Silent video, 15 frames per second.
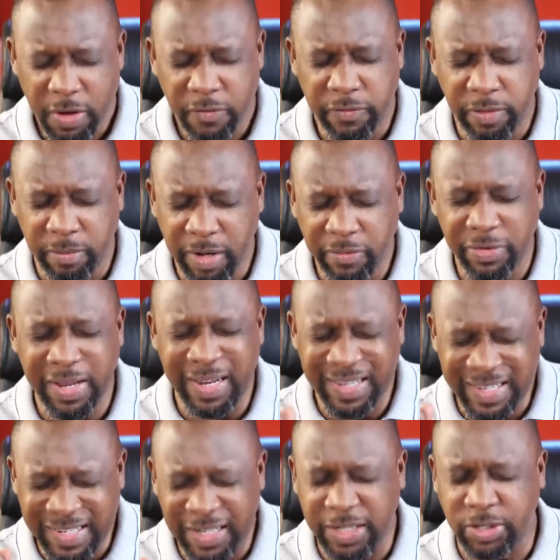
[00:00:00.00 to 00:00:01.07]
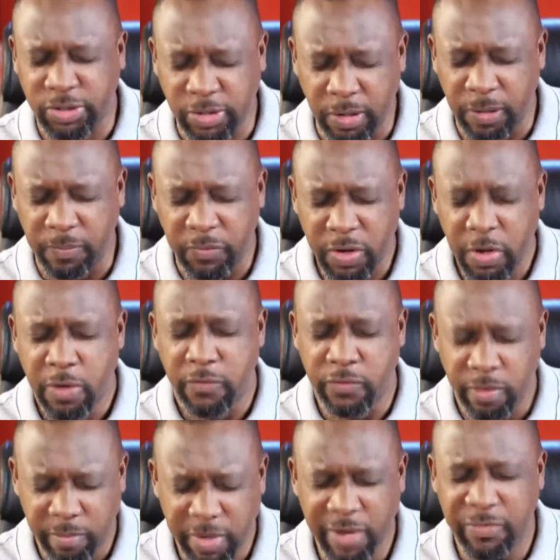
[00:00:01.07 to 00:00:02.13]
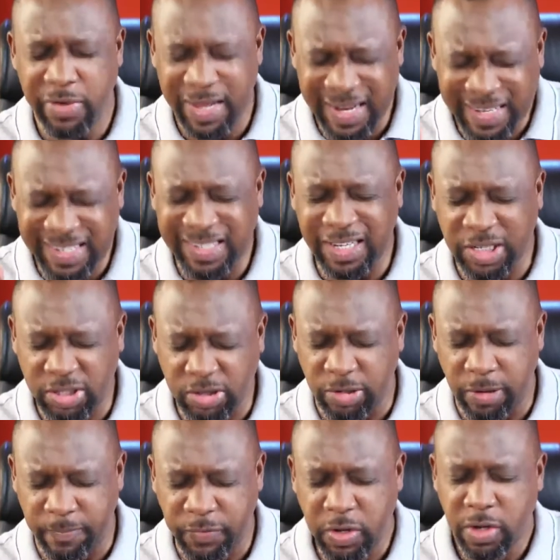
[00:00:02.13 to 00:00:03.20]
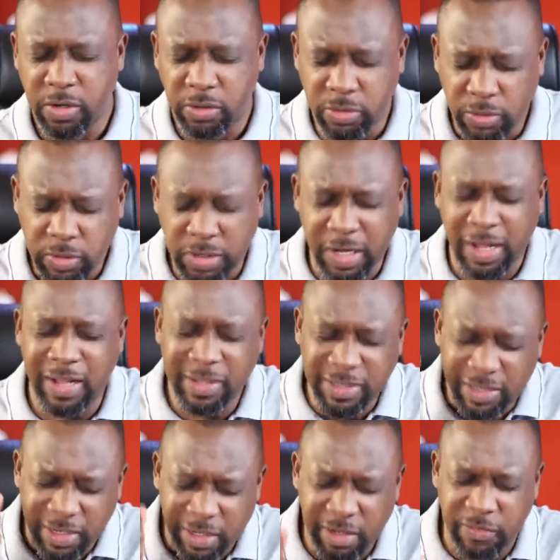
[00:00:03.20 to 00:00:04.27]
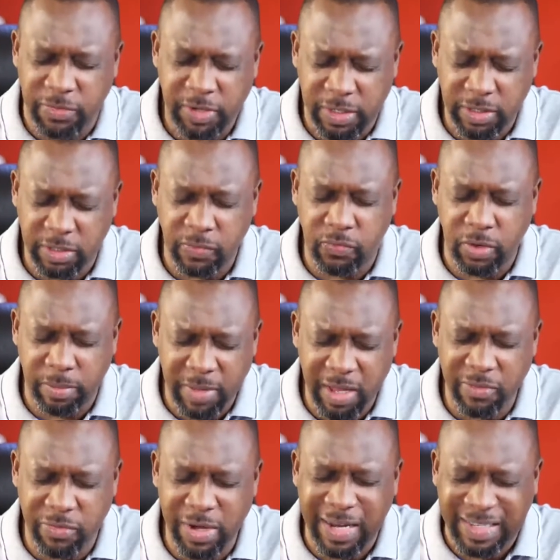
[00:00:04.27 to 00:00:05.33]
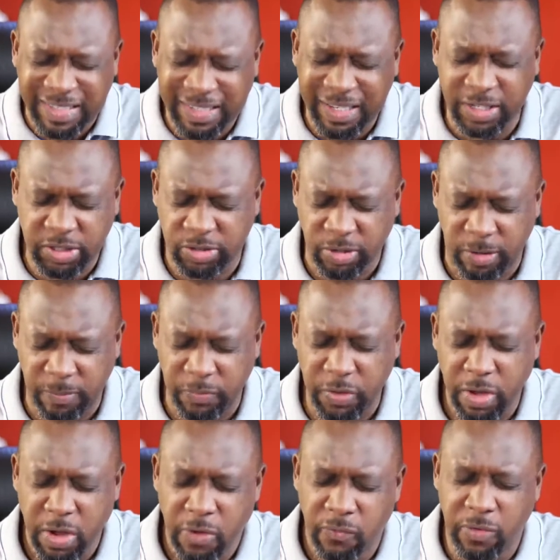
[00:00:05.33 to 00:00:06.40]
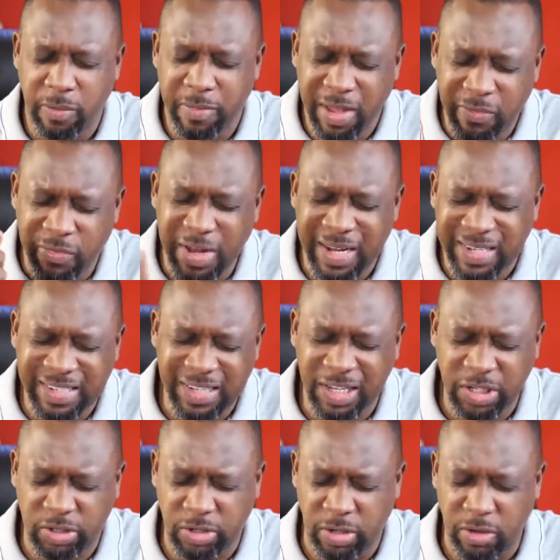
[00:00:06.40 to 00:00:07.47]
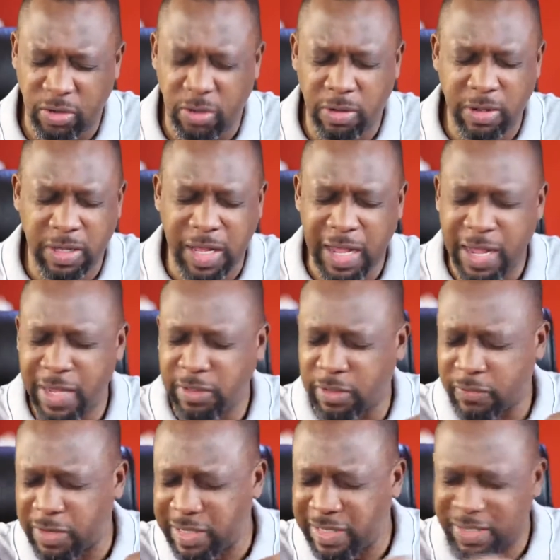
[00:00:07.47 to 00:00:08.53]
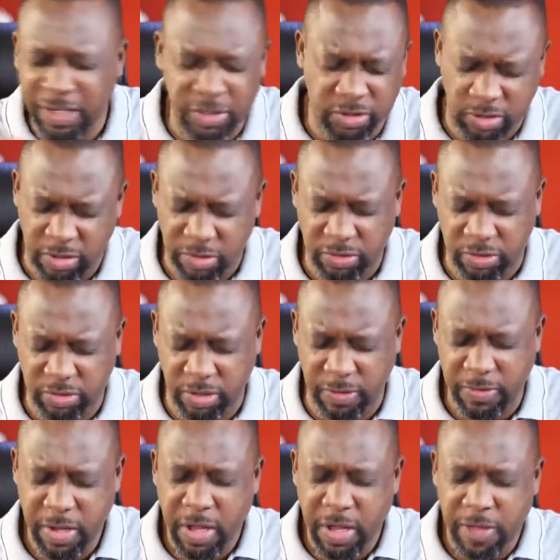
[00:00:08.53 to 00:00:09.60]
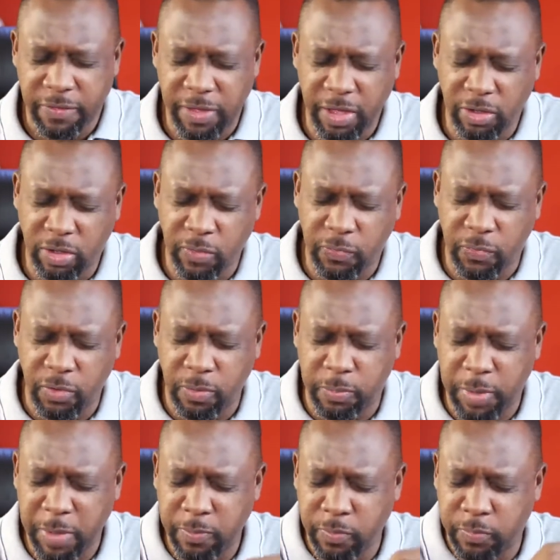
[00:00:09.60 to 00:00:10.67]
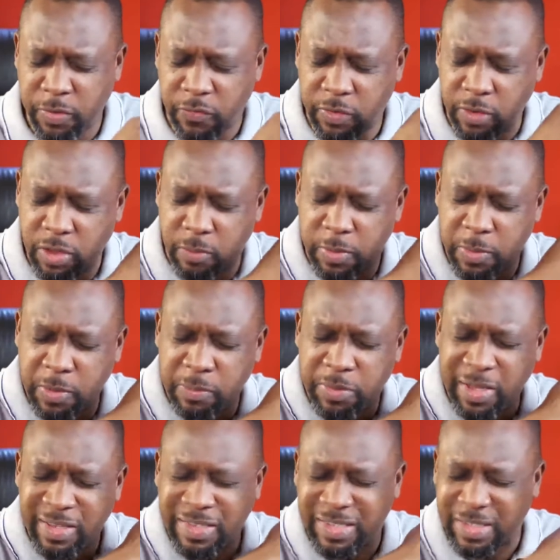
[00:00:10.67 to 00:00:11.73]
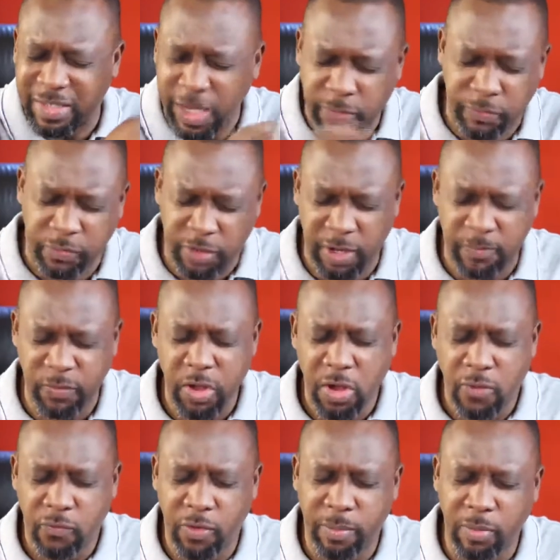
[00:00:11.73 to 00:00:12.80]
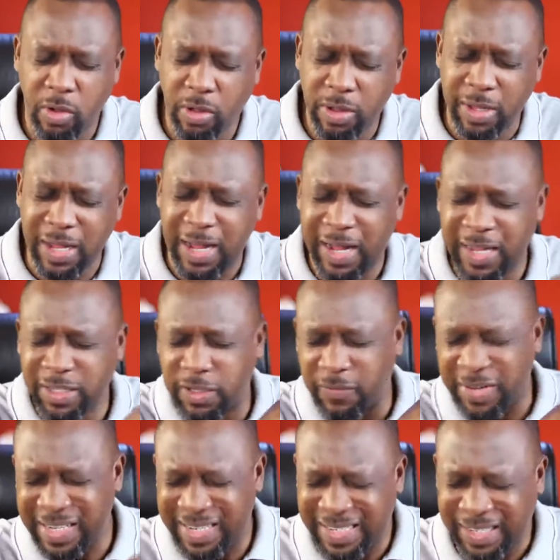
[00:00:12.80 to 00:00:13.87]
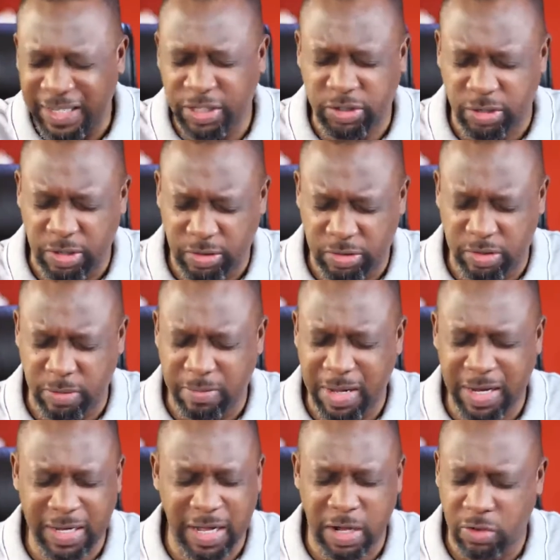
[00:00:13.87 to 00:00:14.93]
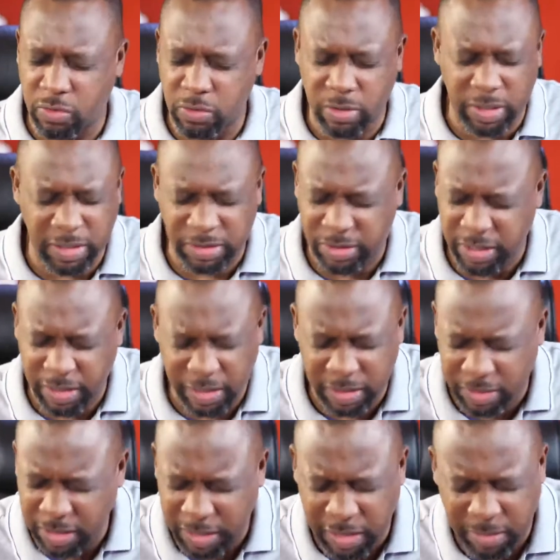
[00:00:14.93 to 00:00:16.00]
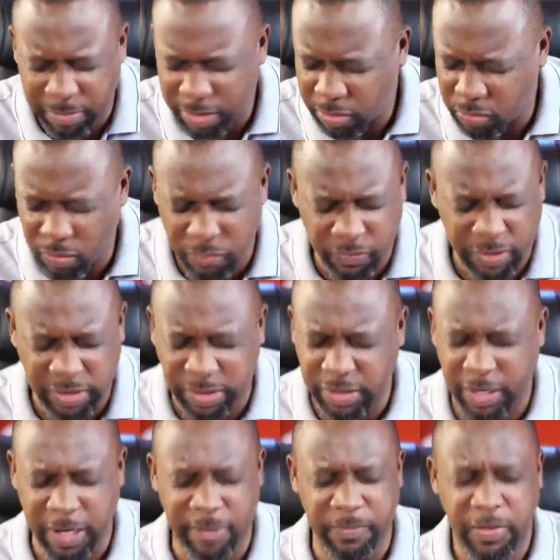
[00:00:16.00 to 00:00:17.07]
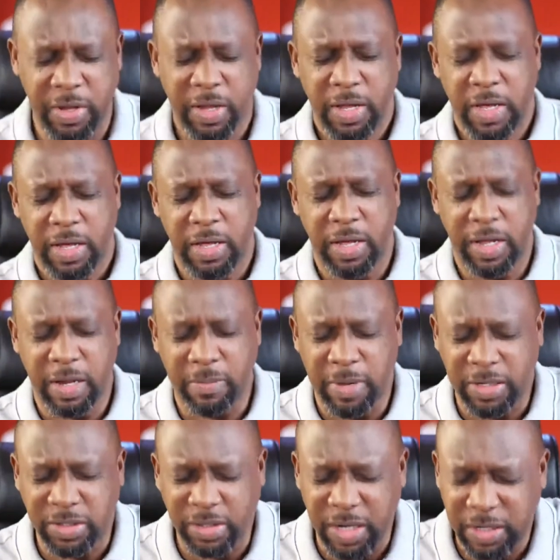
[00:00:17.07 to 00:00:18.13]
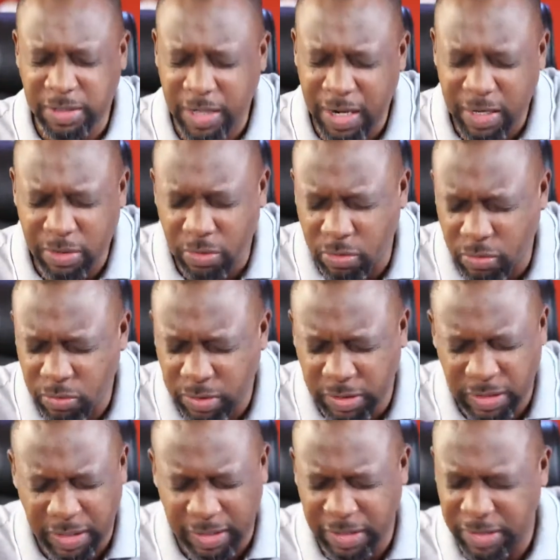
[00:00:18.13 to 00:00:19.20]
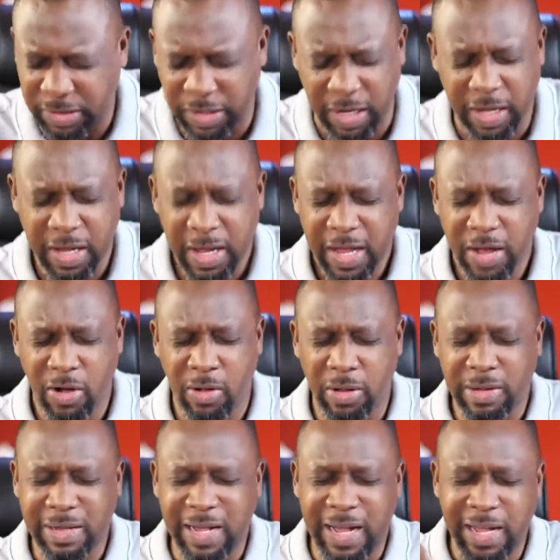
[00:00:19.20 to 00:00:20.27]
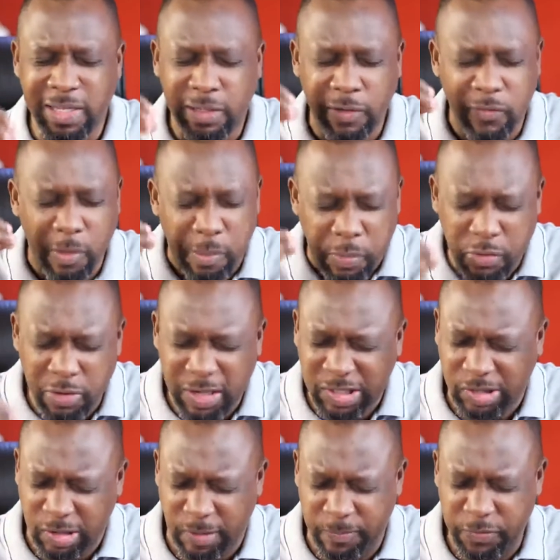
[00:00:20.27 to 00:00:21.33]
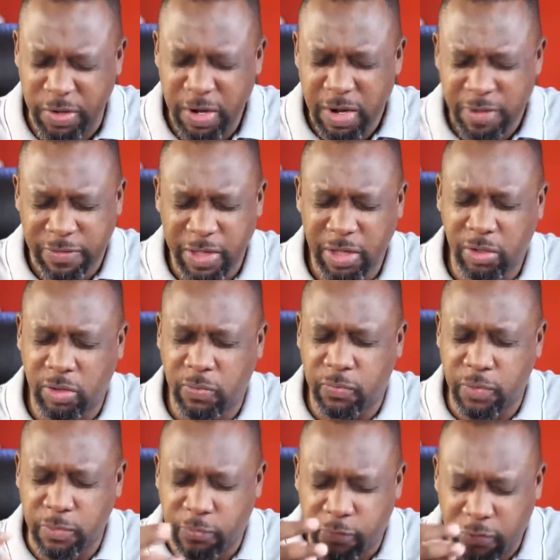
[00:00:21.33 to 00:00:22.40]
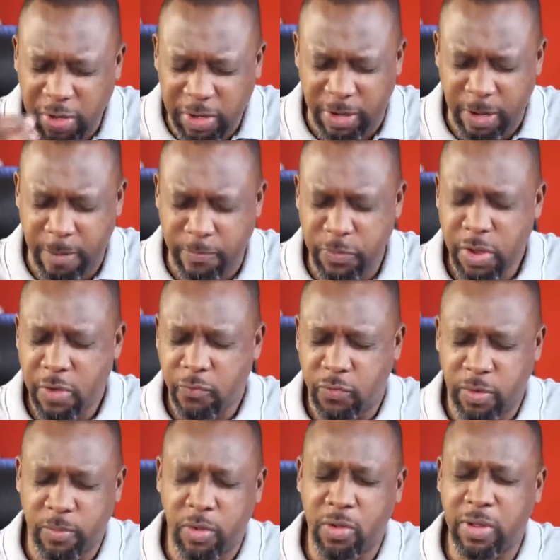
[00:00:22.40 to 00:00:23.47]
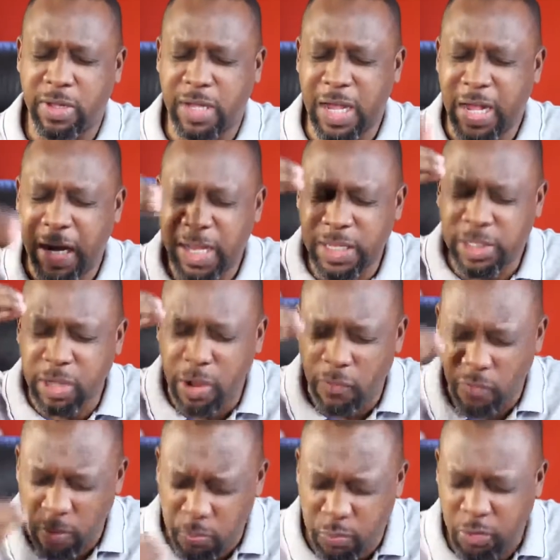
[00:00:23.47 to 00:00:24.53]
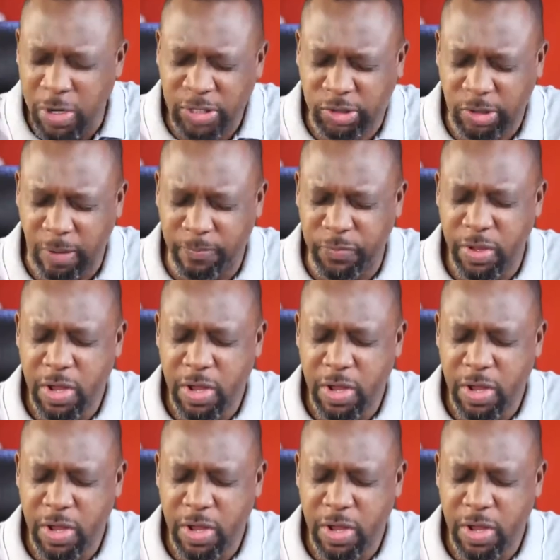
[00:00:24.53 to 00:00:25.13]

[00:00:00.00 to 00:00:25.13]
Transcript: From every addiction. From every addiction. Total deliverance from every addiction. From every addiction. All kinds of addictions. Thank you for for your people being set free from all kinds of addictions. Makaruke sheketala baku vazia. Mashataru kuzekita. All kinds of oppression. Thank you for freedom from all kinds of oppression.